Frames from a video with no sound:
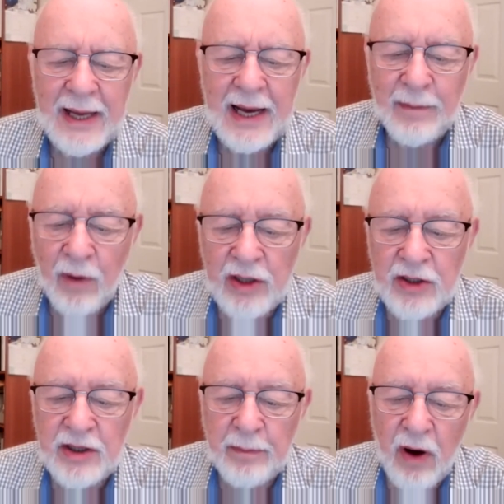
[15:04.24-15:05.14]
A
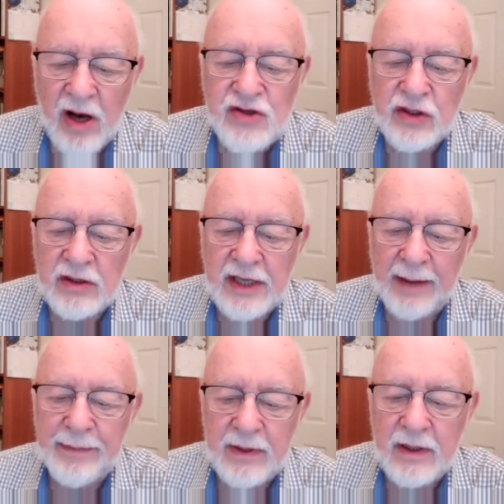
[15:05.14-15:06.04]
modern apostle
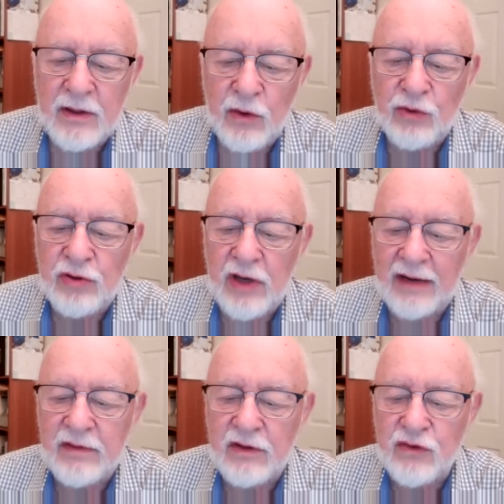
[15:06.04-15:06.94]
couple who
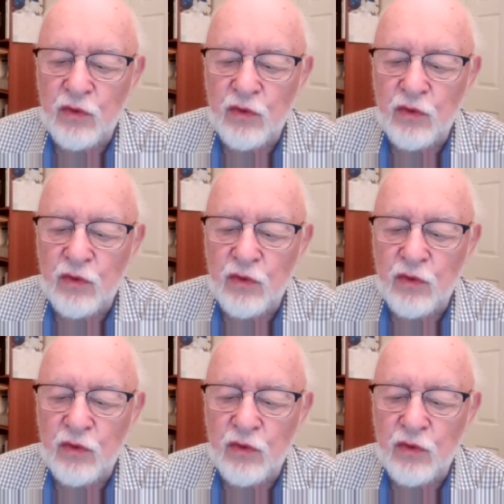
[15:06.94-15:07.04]
travels